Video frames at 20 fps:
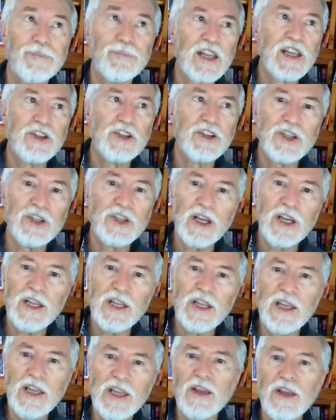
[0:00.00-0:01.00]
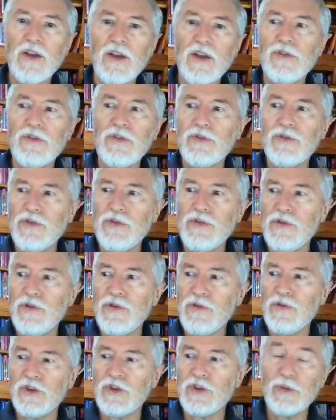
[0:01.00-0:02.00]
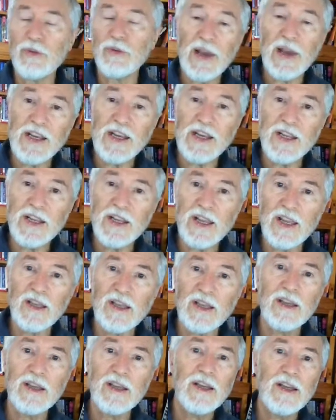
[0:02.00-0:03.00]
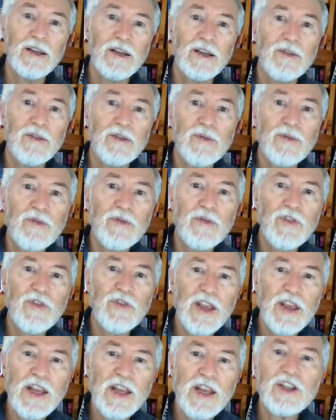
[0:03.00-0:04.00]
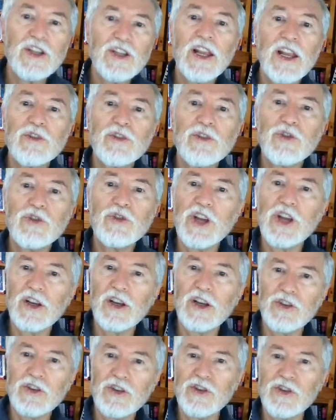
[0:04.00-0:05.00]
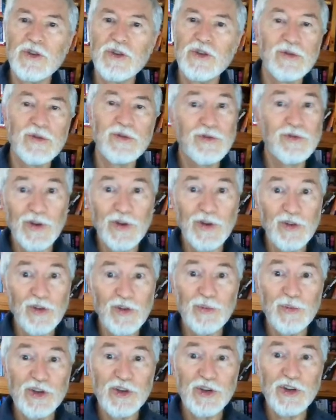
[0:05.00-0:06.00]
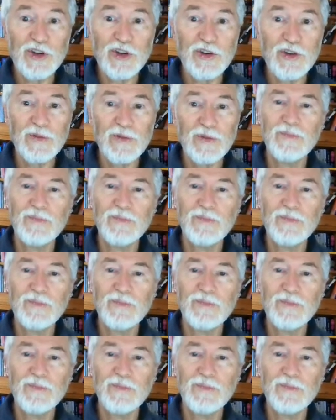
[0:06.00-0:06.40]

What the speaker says: study, through debating, intellectual challenges, trivial pursuit.